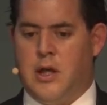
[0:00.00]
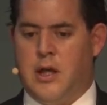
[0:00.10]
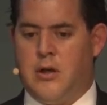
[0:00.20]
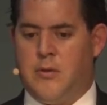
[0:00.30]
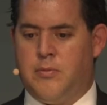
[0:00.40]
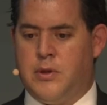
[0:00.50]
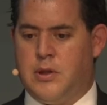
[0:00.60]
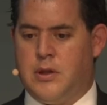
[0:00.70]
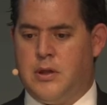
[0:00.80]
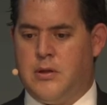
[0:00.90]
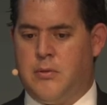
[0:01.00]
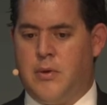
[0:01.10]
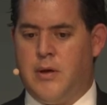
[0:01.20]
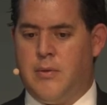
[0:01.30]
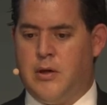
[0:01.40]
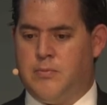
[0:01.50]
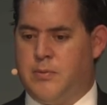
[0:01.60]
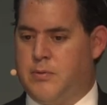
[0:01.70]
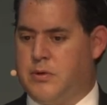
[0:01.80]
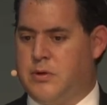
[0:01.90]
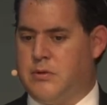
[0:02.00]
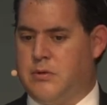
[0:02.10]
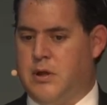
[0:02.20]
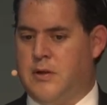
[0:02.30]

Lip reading: end up with the right value proposition.